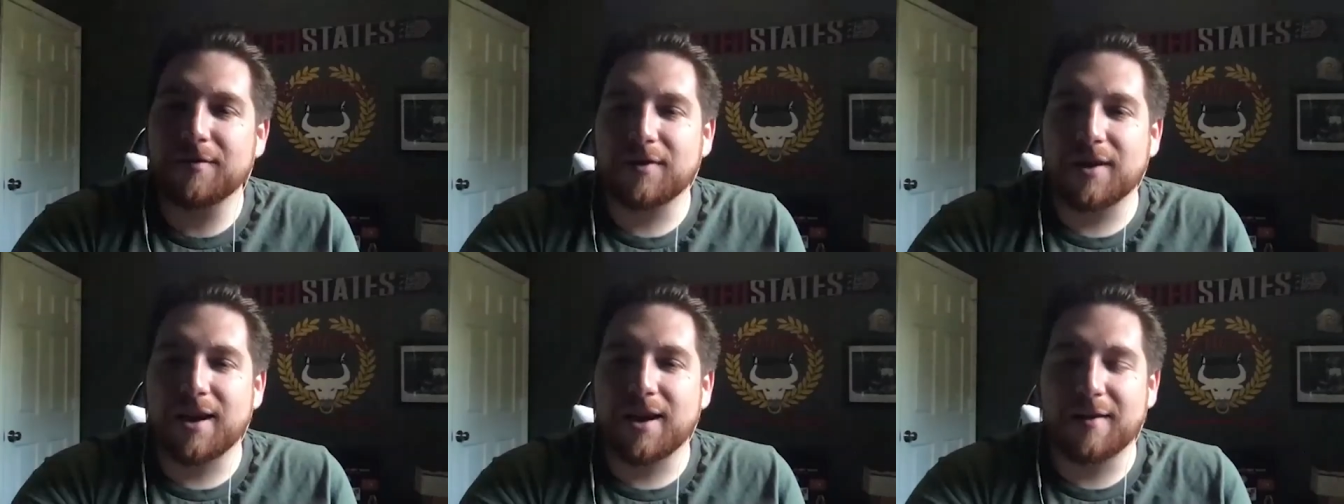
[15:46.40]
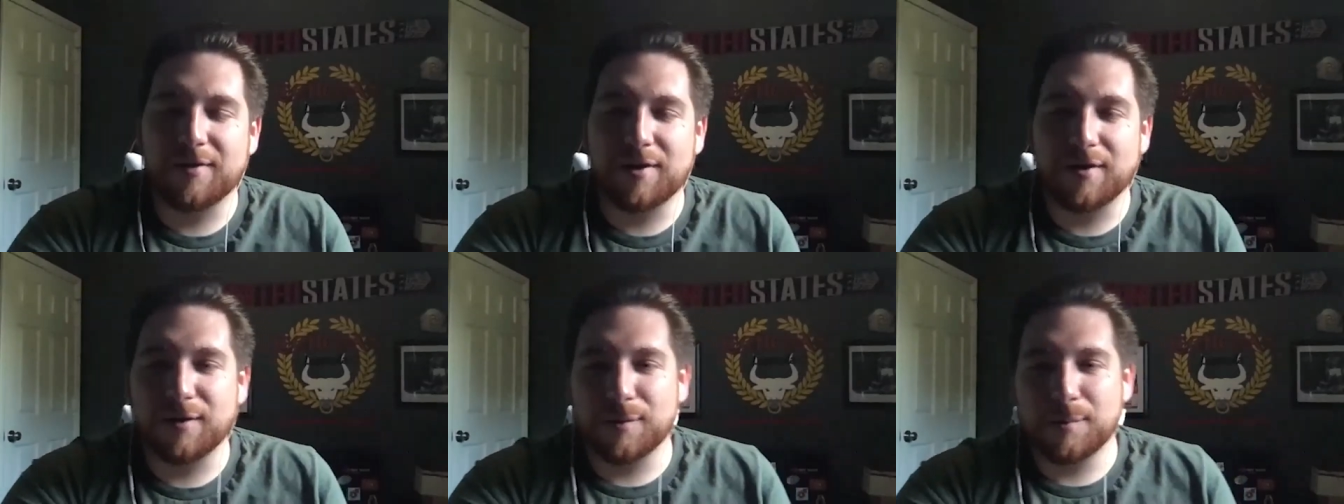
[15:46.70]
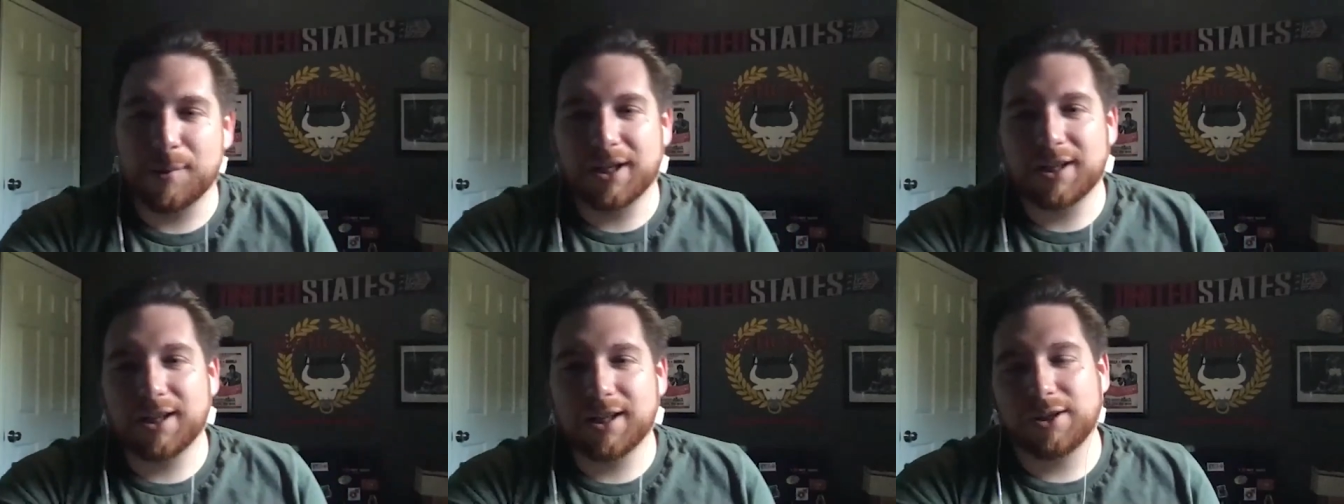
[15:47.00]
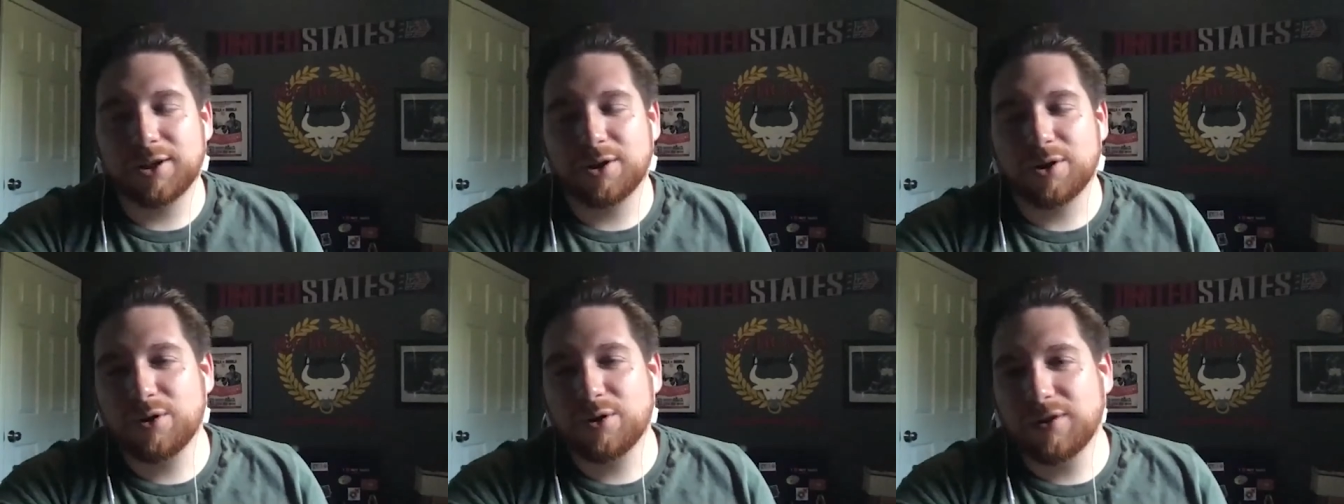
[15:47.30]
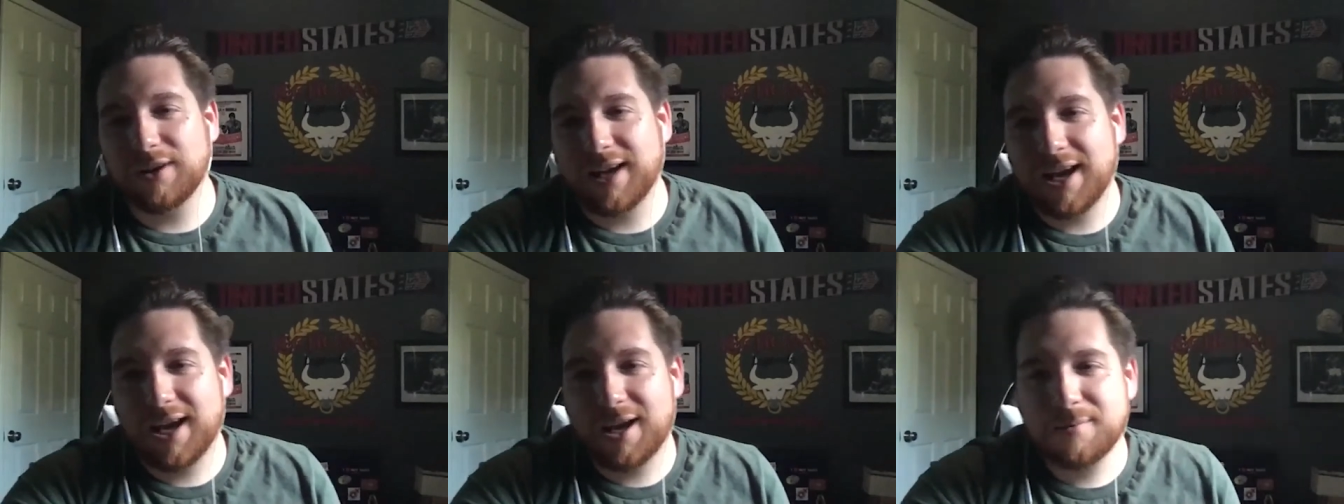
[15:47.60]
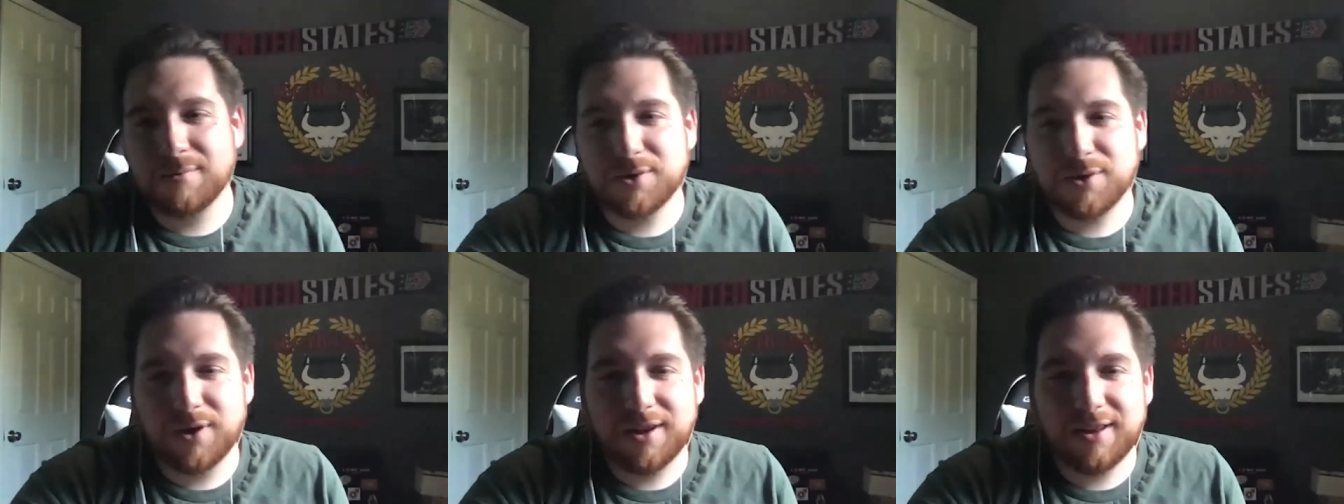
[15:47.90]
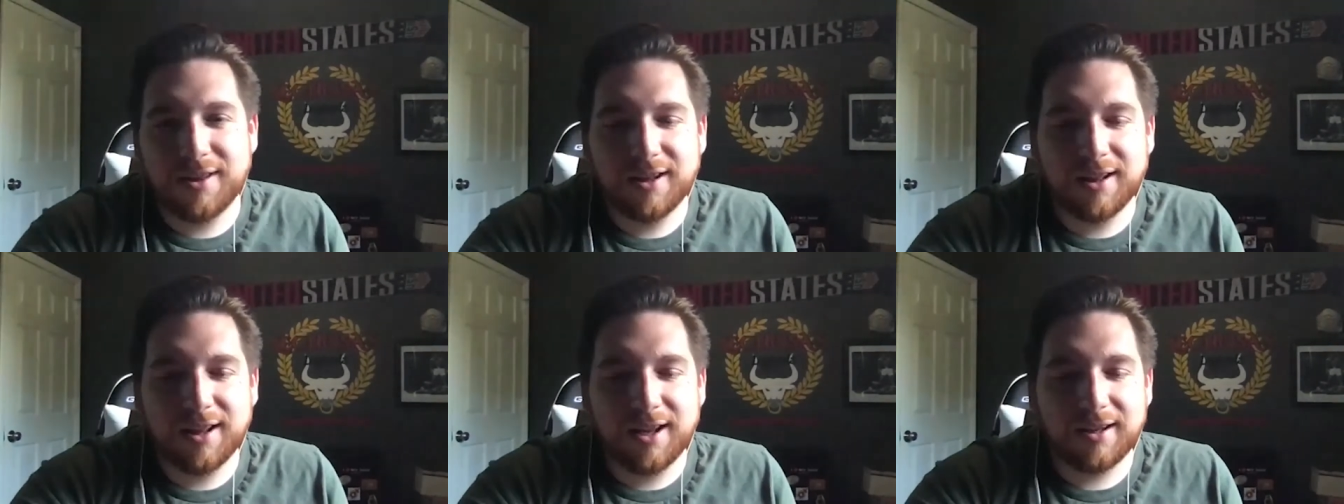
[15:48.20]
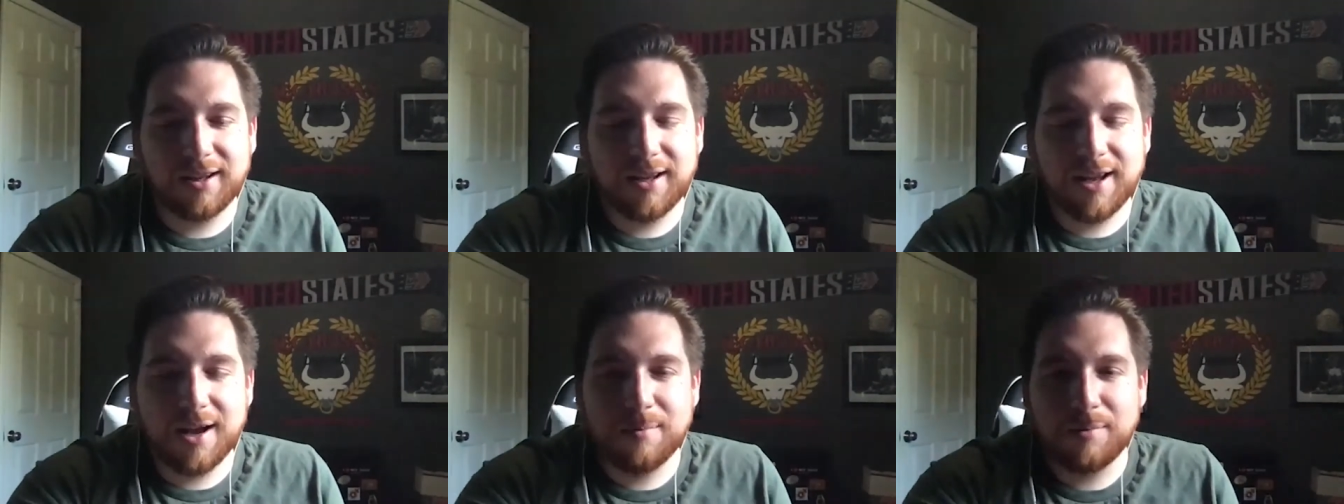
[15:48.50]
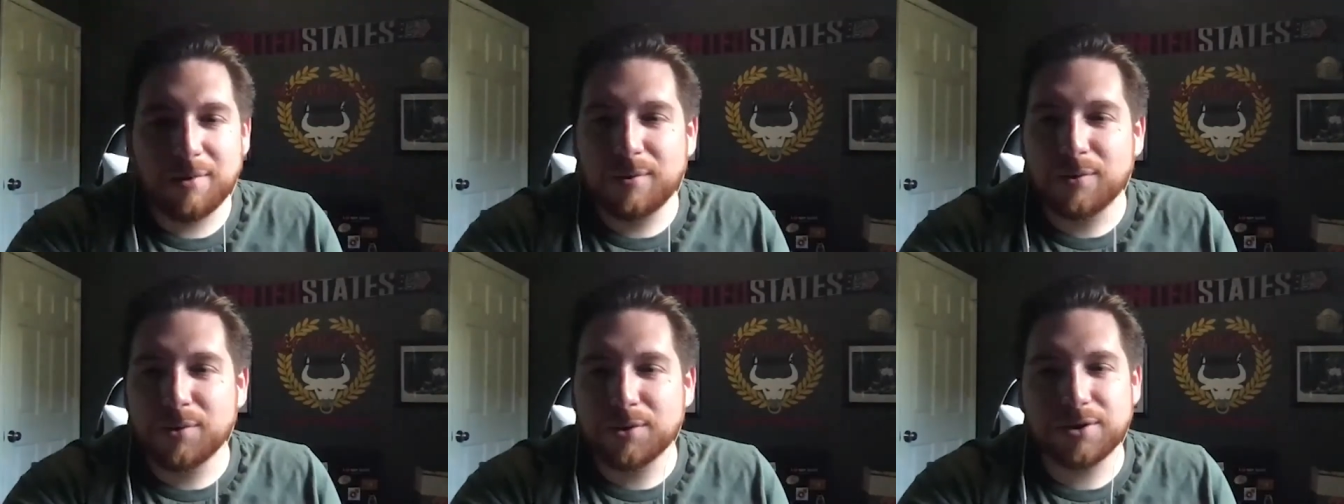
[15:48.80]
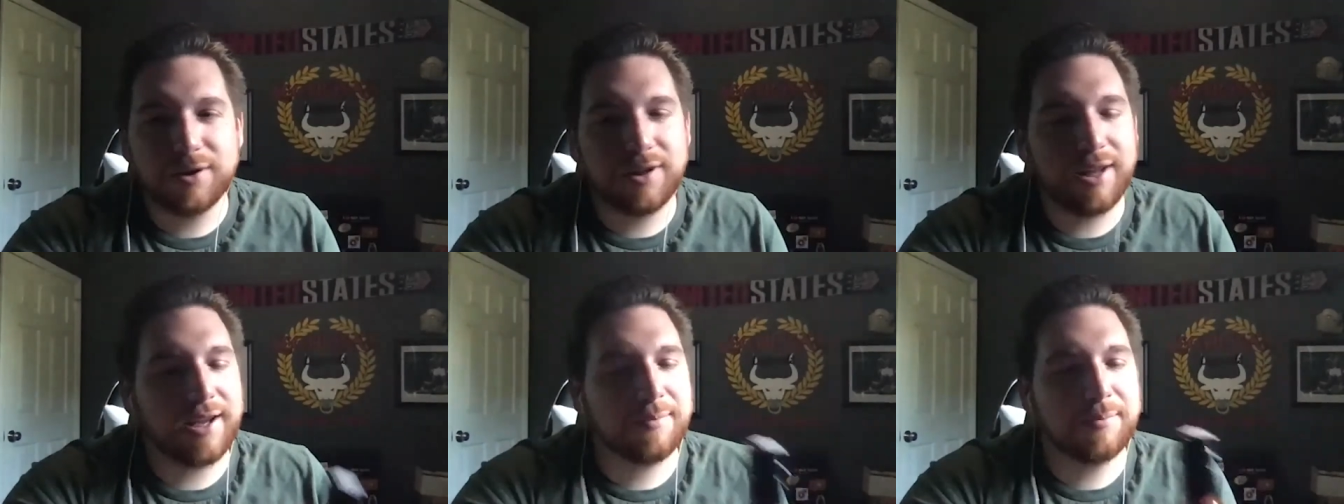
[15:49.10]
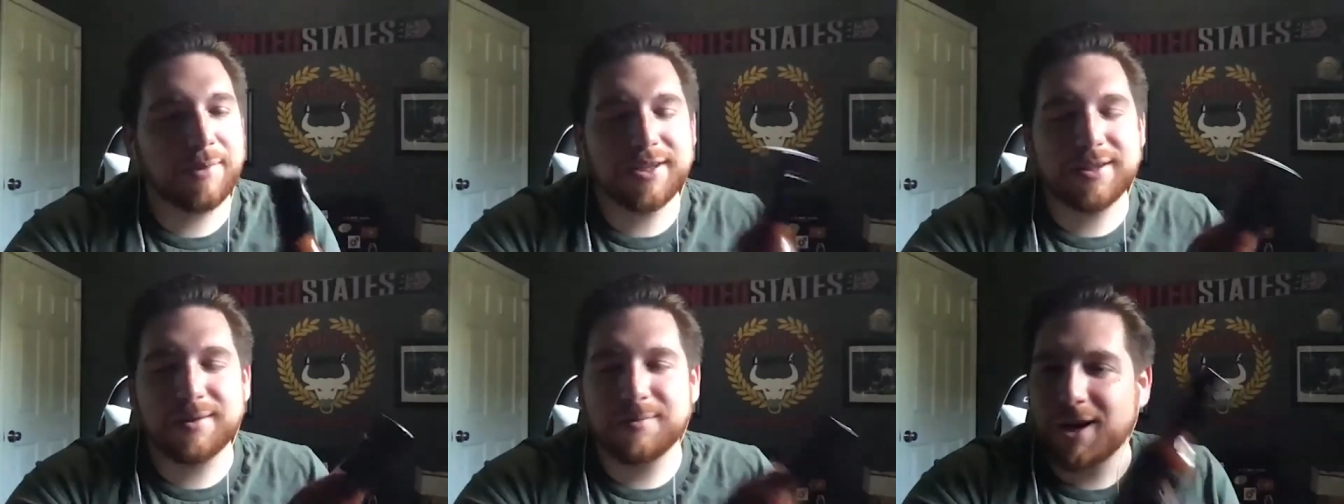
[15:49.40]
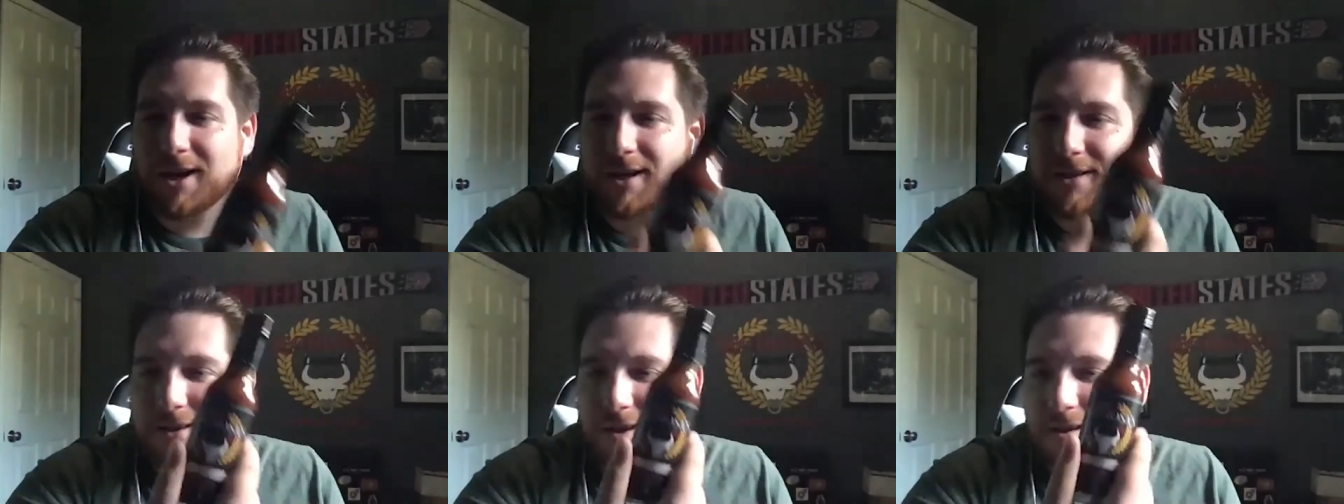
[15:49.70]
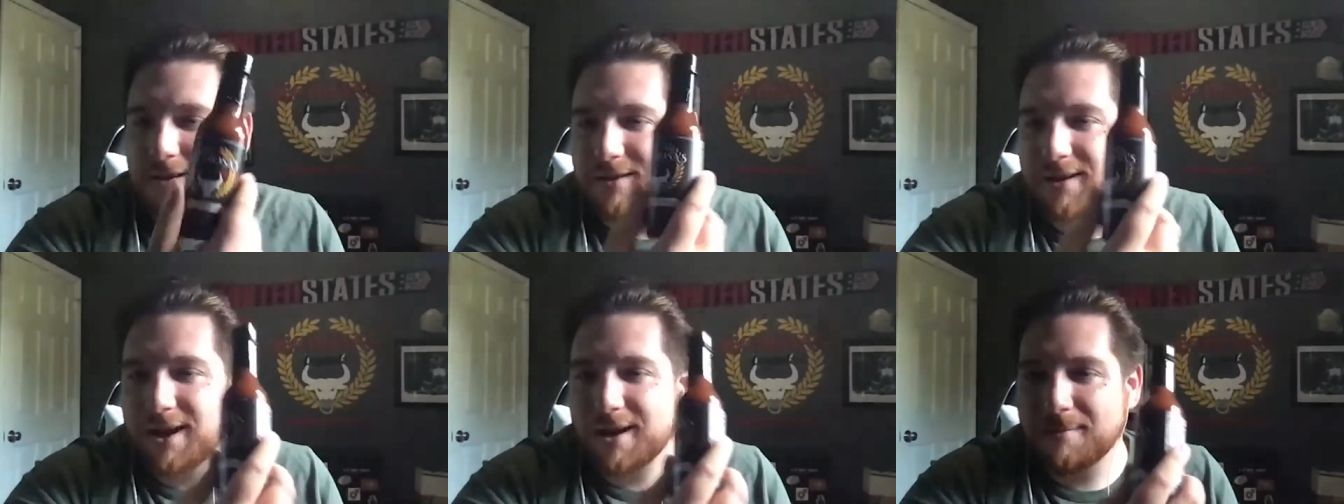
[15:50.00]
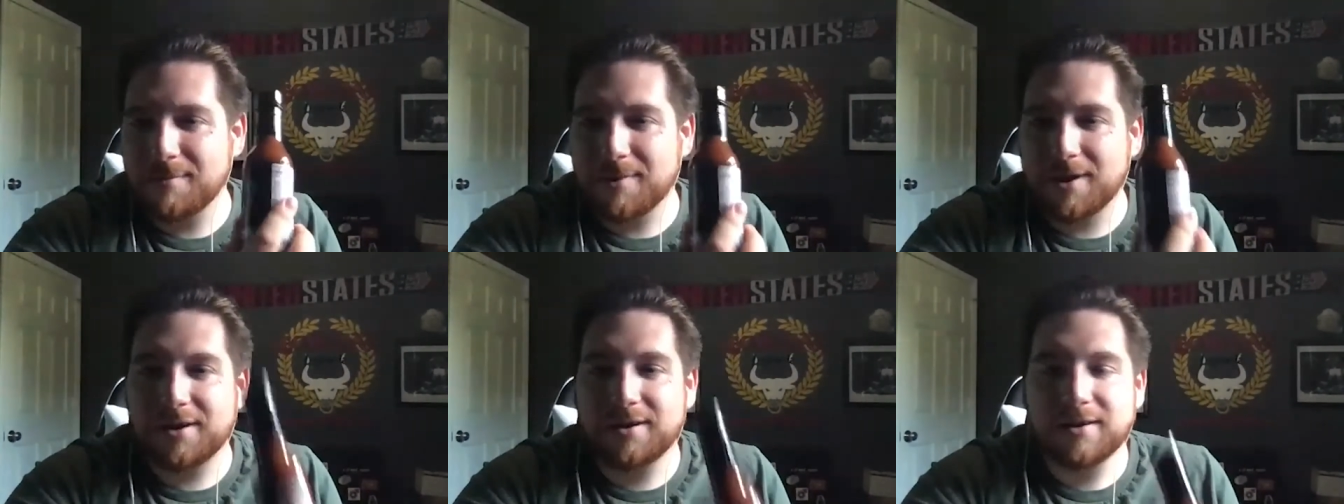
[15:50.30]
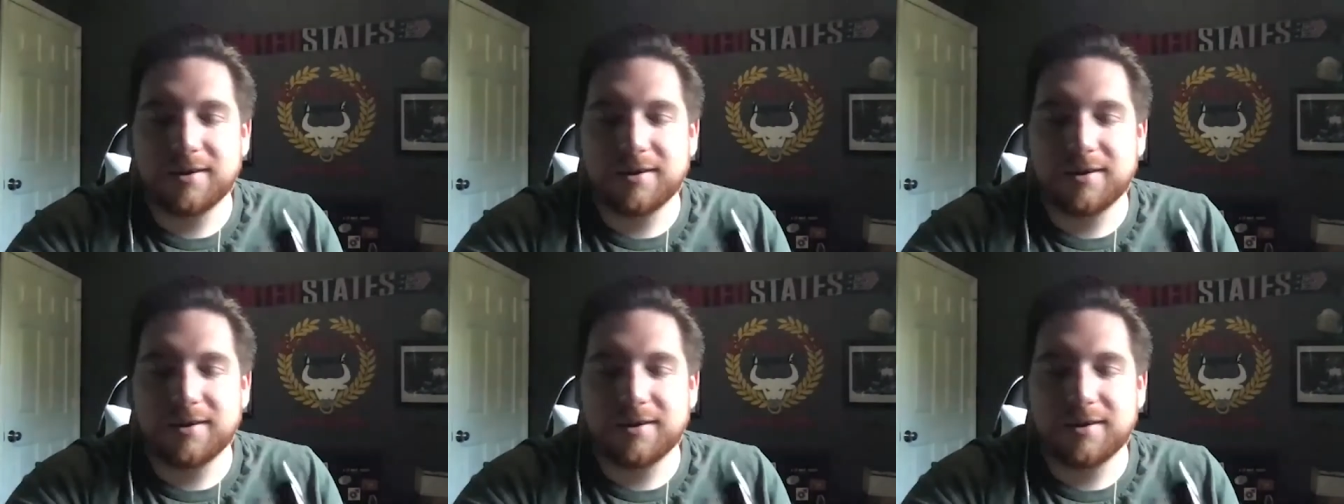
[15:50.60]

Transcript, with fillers: have you ever made like your own games or anything like that? Maybe we should like make some hot sauce game, man.